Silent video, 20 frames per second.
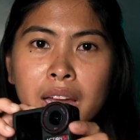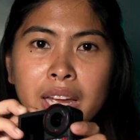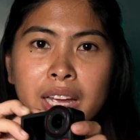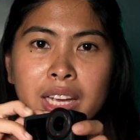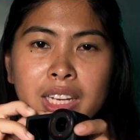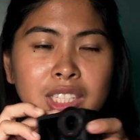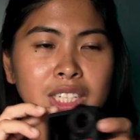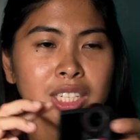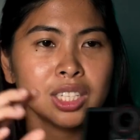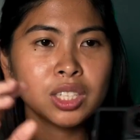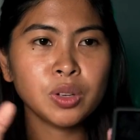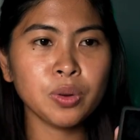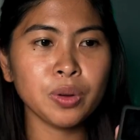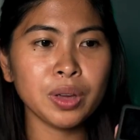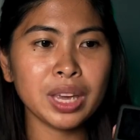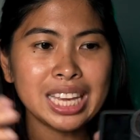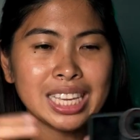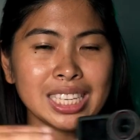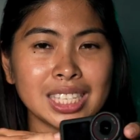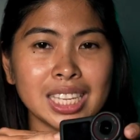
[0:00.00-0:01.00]
It's just so
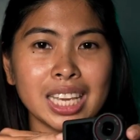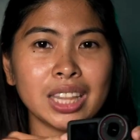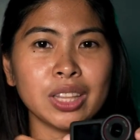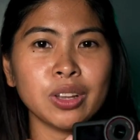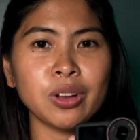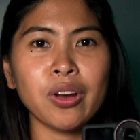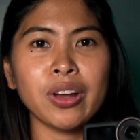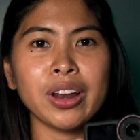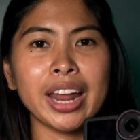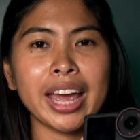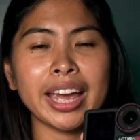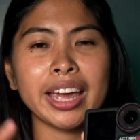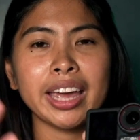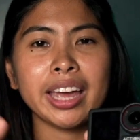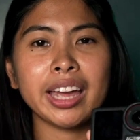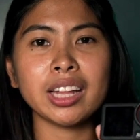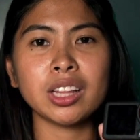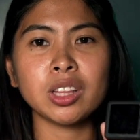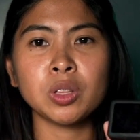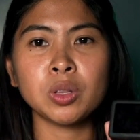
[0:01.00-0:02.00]
easy to connect
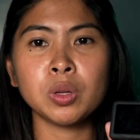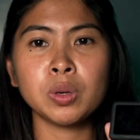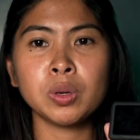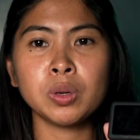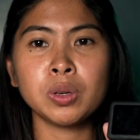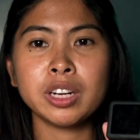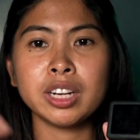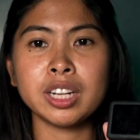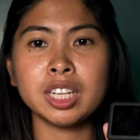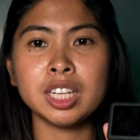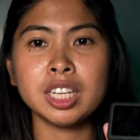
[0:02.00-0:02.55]
it to the